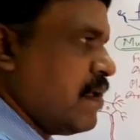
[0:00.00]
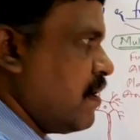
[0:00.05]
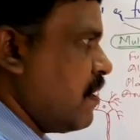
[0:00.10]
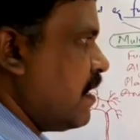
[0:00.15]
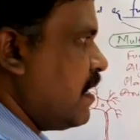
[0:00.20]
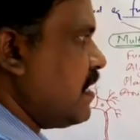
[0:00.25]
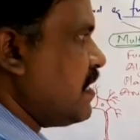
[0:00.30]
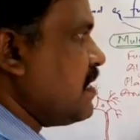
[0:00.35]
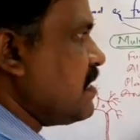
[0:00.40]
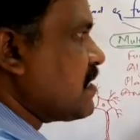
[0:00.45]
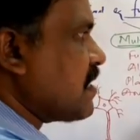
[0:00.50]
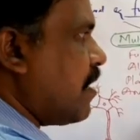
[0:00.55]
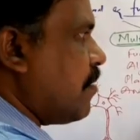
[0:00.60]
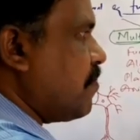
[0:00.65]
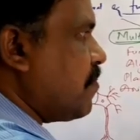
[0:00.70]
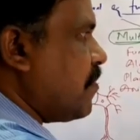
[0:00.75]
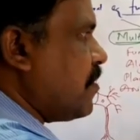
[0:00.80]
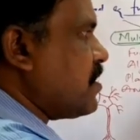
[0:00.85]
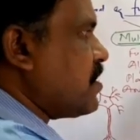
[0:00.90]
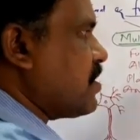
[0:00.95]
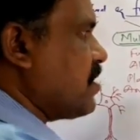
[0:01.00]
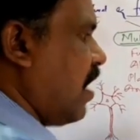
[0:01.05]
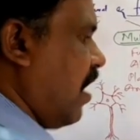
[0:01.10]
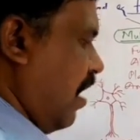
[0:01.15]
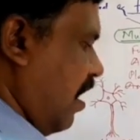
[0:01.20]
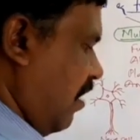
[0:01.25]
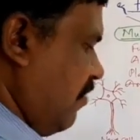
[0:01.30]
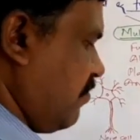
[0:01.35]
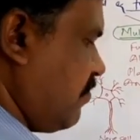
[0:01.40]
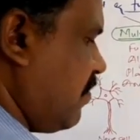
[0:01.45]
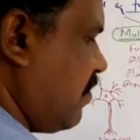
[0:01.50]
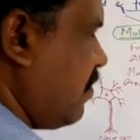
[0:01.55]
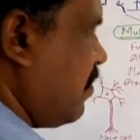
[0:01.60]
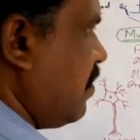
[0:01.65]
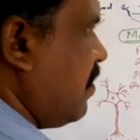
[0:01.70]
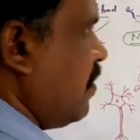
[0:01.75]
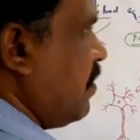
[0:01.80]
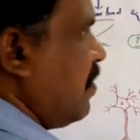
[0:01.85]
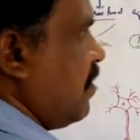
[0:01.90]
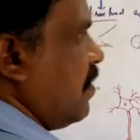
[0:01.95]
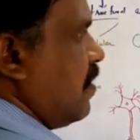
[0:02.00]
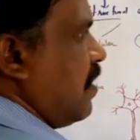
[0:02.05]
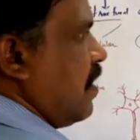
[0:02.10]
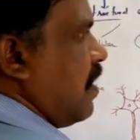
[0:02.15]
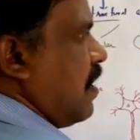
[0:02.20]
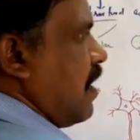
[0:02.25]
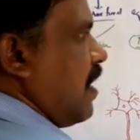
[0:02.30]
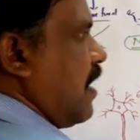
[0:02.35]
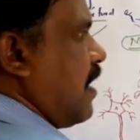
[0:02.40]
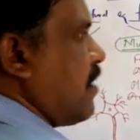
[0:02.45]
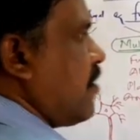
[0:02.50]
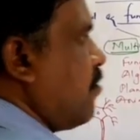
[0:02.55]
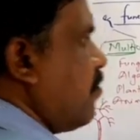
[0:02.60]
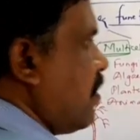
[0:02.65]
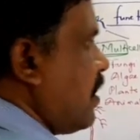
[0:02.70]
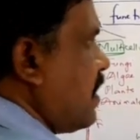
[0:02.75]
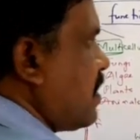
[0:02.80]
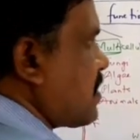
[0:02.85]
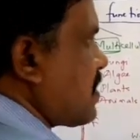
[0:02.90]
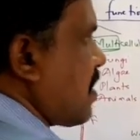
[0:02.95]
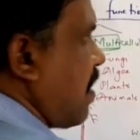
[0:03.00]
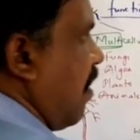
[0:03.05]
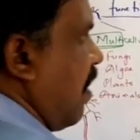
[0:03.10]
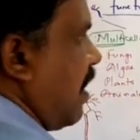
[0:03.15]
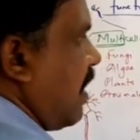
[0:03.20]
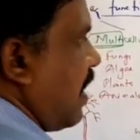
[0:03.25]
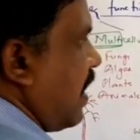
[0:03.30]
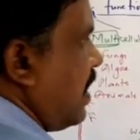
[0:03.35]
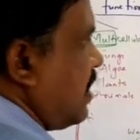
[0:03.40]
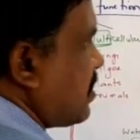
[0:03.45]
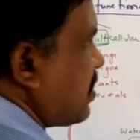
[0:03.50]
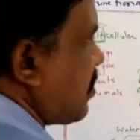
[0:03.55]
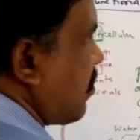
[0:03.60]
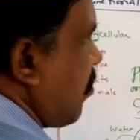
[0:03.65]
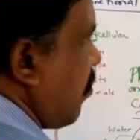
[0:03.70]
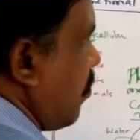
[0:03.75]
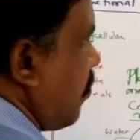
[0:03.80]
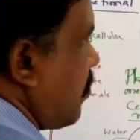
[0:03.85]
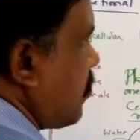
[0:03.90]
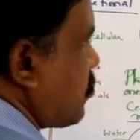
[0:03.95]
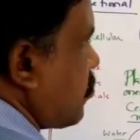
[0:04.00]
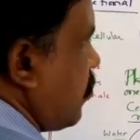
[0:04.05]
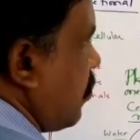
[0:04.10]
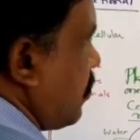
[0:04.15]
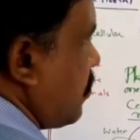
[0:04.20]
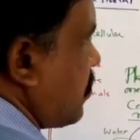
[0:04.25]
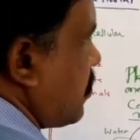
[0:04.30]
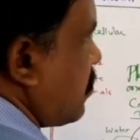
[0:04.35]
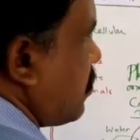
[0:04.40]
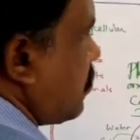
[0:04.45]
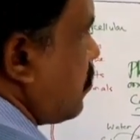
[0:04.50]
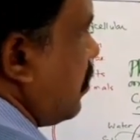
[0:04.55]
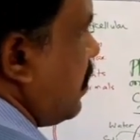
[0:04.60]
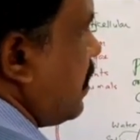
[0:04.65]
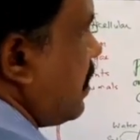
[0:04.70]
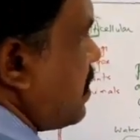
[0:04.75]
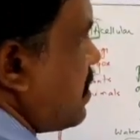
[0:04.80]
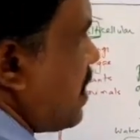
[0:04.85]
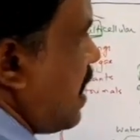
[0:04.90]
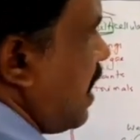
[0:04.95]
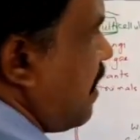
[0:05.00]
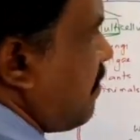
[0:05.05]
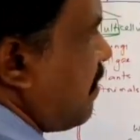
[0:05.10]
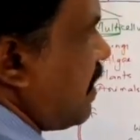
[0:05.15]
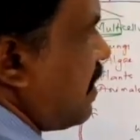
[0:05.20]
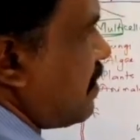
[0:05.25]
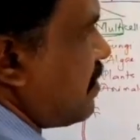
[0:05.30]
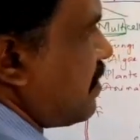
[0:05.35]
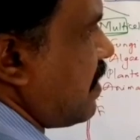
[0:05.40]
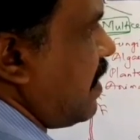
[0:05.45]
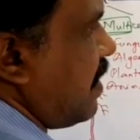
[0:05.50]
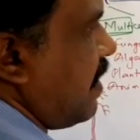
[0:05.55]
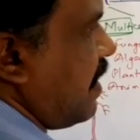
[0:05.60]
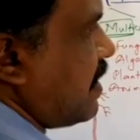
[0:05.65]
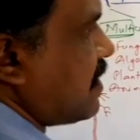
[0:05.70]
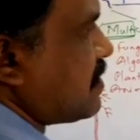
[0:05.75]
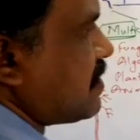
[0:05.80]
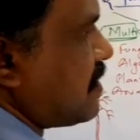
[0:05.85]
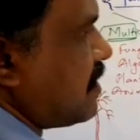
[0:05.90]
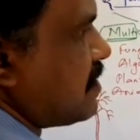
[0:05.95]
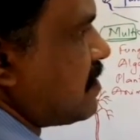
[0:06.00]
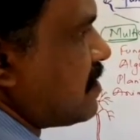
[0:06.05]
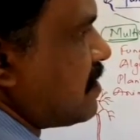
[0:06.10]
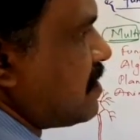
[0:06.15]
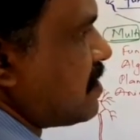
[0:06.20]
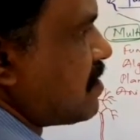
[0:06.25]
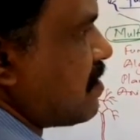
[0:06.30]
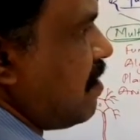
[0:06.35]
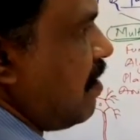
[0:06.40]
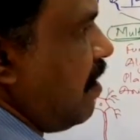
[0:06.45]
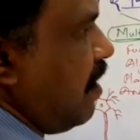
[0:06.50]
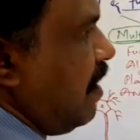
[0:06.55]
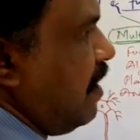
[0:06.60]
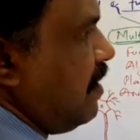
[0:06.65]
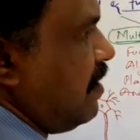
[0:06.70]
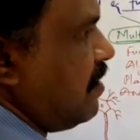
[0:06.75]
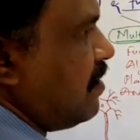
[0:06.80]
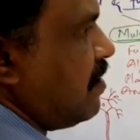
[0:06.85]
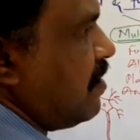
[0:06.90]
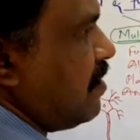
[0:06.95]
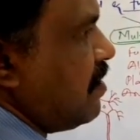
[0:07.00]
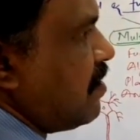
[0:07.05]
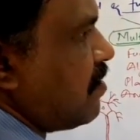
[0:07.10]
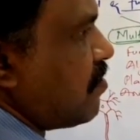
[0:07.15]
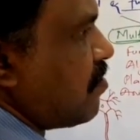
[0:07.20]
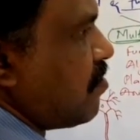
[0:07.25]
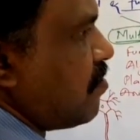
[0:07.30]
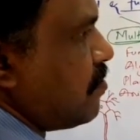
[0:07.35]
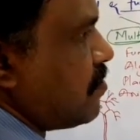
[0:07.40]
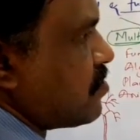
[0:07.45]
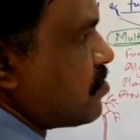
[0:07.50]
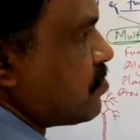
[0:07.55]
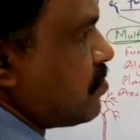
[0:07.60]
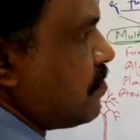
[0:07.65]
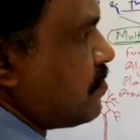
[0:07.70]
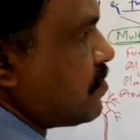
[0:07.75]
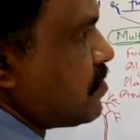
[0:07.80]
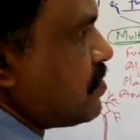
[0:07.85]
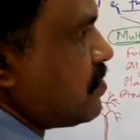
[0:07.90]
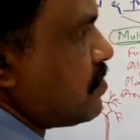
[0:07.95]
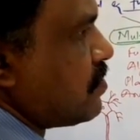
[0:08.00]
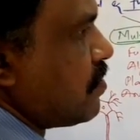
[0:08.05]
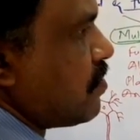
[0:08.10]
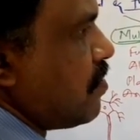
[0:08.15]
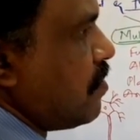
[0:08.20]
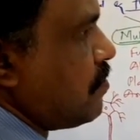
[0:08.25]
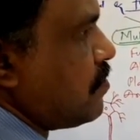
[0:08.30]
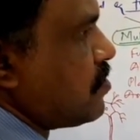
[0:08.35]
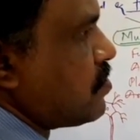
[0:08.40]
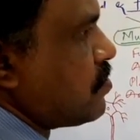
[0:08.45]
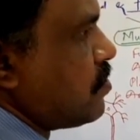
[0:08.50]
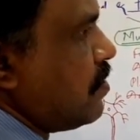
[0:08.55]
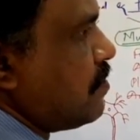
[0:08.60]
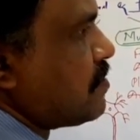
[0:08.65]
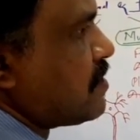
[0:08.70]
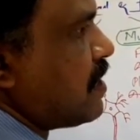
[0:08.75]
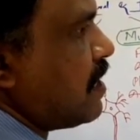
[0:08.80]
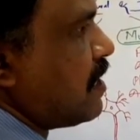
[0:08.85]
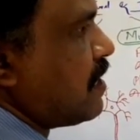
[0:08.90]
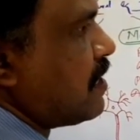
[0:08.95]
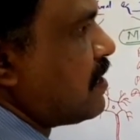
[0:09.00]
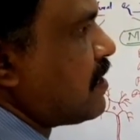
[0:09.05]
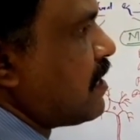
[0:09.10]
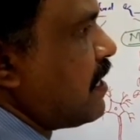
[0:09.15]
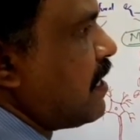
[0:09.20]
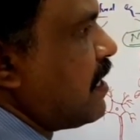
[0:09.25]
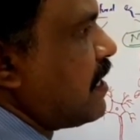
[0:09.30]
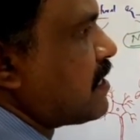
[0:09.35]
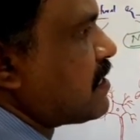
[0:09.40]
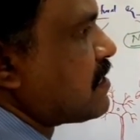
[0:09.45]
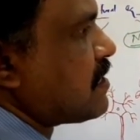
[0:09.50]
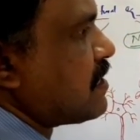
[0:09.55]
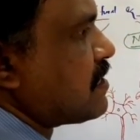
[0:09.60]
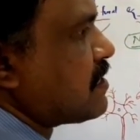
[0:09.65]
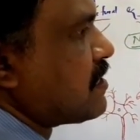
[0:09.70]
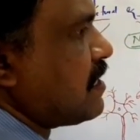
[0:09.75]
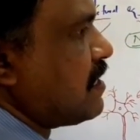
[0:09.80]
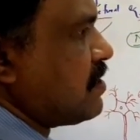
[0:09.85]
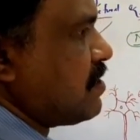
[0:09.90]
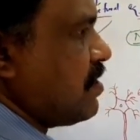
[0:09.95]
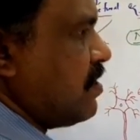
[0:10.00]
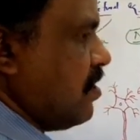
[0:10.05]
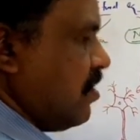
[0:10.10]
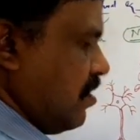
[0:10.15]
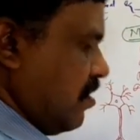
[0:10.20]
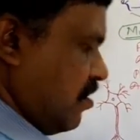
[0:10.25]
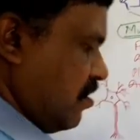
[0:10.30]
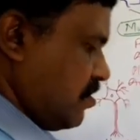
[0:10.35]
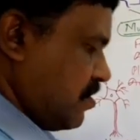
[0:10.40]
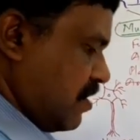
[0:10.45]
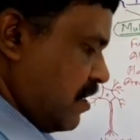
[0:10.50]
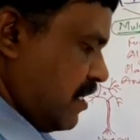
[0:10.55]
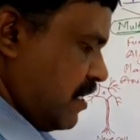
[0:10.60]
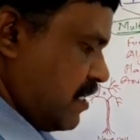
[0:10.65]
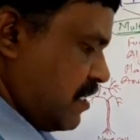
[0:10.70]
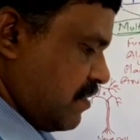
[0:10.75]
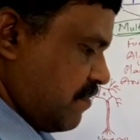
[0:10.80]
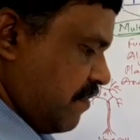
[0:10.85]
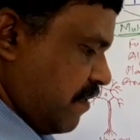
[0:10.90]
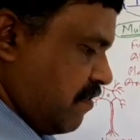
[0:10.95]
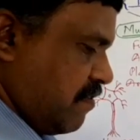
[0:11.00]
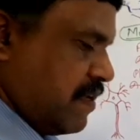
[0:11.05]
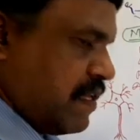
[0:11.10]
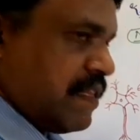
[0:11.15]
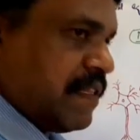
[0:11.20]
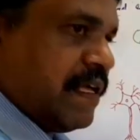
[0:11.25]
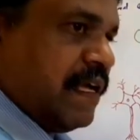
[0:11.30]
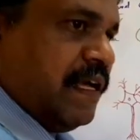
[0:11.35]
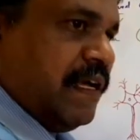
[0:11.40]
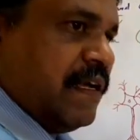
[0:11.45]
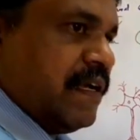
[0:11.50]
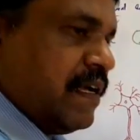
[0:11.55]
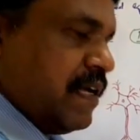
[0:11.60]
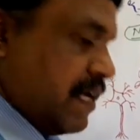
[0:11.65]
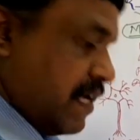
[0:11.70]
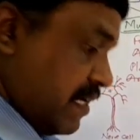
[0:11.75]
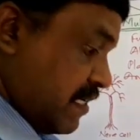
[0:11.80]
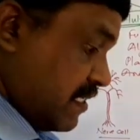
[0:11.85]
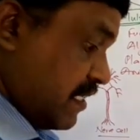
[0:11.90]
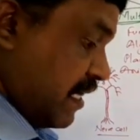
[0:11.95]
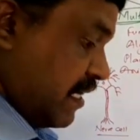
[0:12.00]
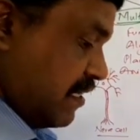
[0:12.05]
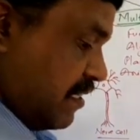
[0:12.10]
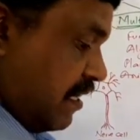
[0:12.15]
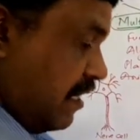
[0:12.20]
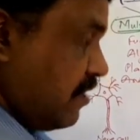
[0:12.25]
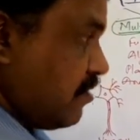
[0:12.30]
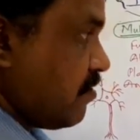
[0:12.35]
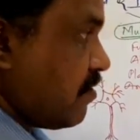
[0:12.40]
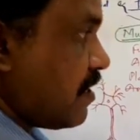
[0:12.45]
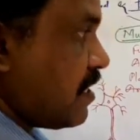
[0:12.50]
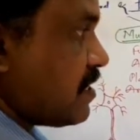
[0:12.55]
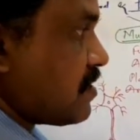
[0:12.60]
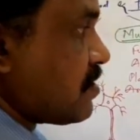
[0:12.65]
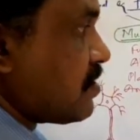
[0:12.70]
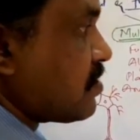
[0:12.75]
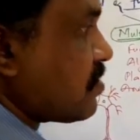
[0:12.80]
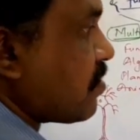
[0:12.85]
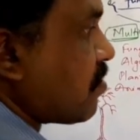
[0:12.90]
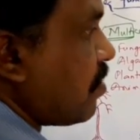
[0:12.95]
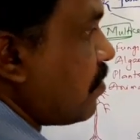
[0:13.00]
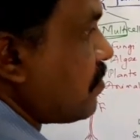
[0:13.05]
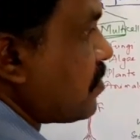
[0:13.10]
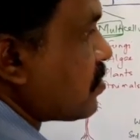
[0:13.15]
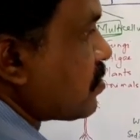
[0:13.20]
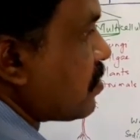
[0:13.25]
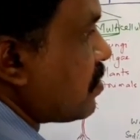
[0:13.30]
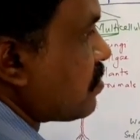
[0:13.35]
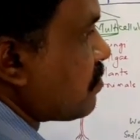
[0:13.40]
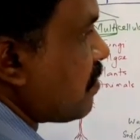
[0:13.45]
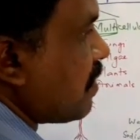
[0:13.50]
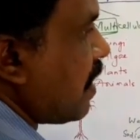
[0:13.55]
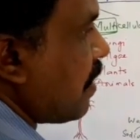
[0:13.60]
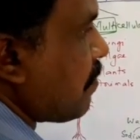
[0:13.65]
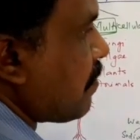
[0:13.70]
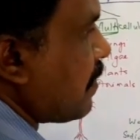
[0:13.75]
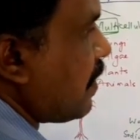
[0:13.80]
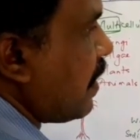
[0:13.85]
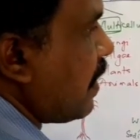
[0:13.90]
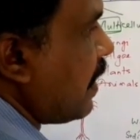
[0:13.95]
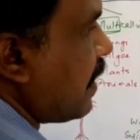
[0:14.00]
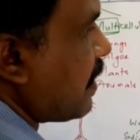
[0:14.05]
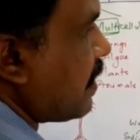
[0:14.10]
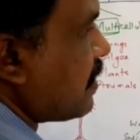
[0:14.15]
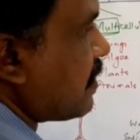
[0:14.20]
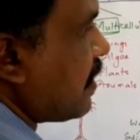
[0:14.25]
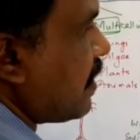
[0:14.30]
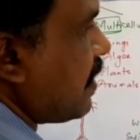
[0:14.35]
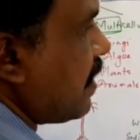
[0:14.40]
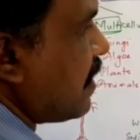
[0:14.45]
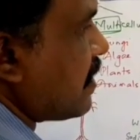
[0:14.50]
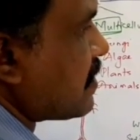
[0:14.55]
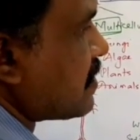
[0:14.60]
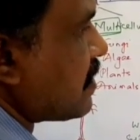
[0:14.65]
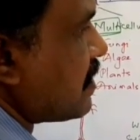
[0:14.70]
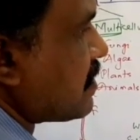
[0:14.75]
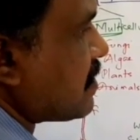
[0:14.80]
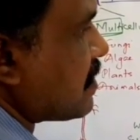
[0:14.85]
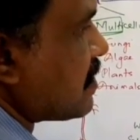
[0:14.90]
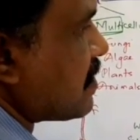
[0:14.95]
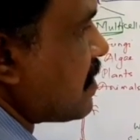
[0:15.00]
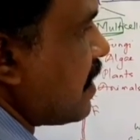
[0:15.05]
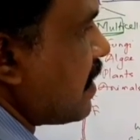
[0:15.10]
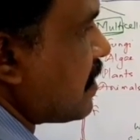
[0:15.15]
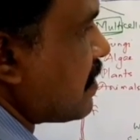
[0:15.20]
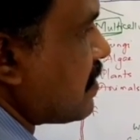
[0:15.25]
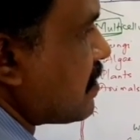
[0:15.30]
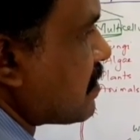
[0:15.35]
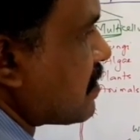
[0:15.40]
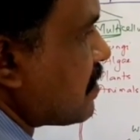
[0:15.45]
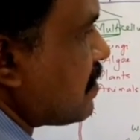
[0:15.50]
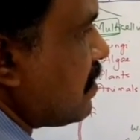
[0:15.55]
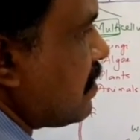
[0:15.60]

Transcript: It is composed of a units called as chromosomes. So it is having a thread-like structures called chromosomes. So chromosomes are the thread-like structures. Usually it is found in the inside the nucleus. So chromosomes will appear like a thread-like structures like this.